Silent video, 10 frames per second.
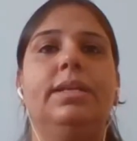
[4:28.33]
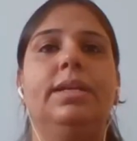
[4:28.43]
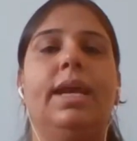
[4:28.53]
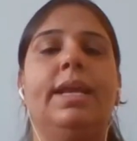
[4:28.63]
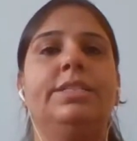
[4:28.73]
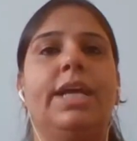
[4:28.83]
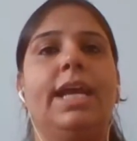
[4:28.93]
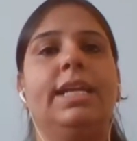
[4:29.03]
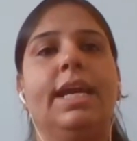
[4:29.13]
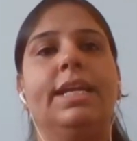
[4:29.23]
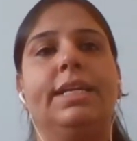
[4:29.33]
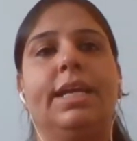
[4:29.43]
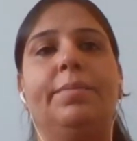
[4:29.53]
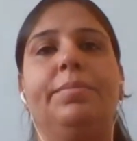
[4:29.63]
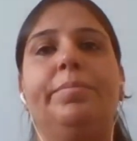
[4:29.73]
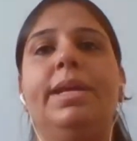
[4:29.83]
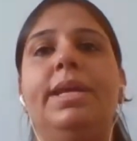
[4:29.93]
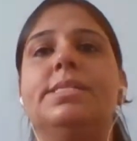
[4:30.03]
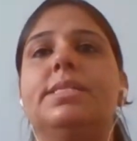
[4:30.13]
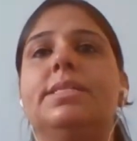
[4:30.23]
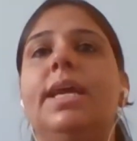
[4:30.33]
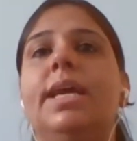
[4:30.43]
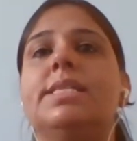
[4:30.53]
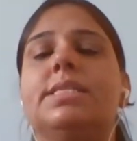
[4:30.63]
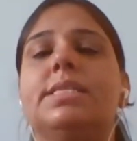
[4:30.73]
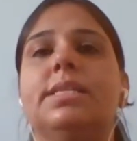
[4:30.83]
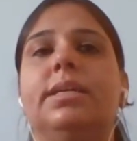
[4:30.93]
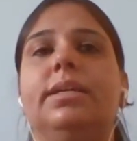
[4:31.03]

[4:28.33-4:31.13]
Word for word: and child can attempt. Please, yes.